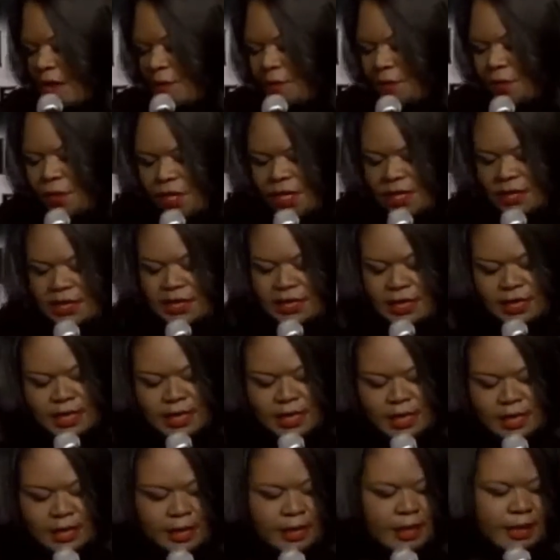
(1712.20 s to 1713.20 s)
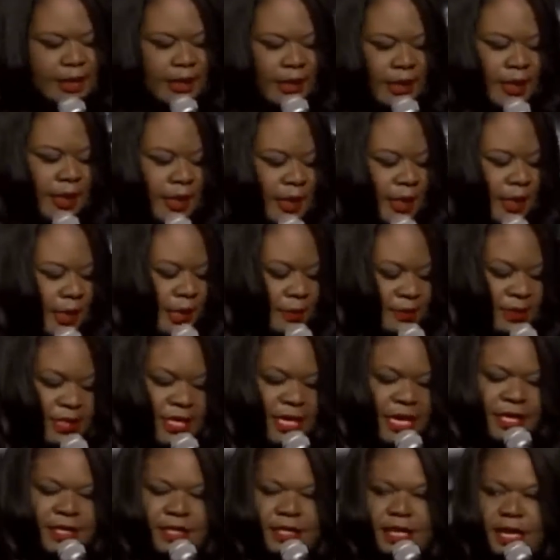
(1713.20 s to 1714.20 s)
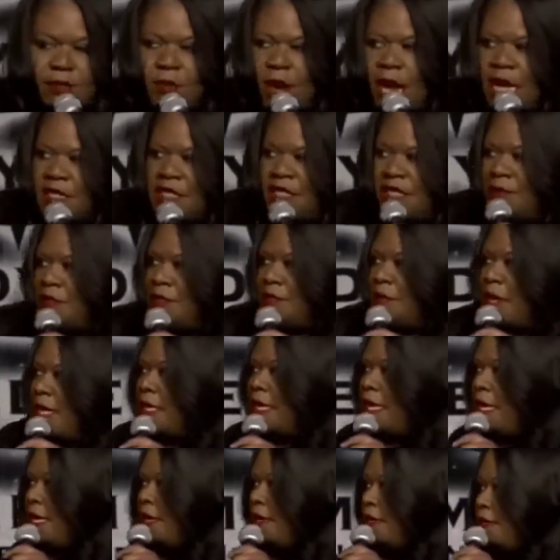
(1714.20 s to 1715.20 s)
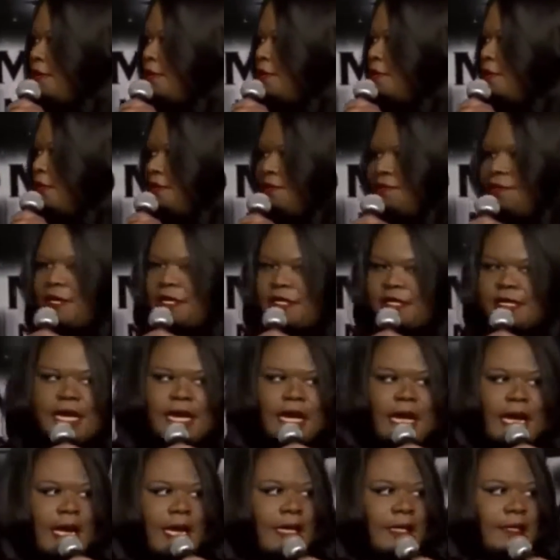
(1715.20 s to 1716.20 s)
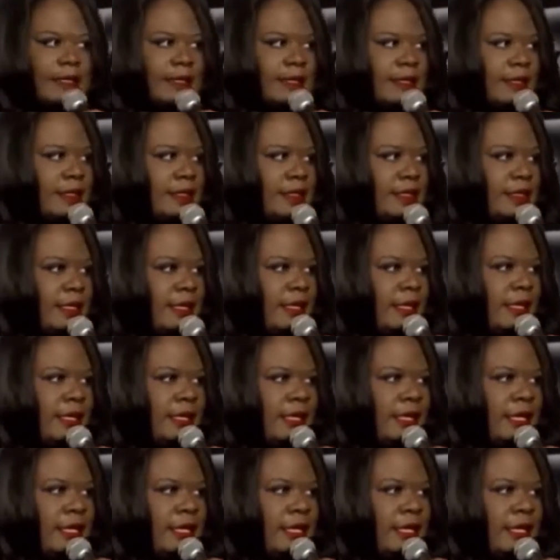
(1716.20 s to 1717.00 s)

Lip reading: my points, and I'm scared that they're watching me right now. I don't know where the fuck they at and shit.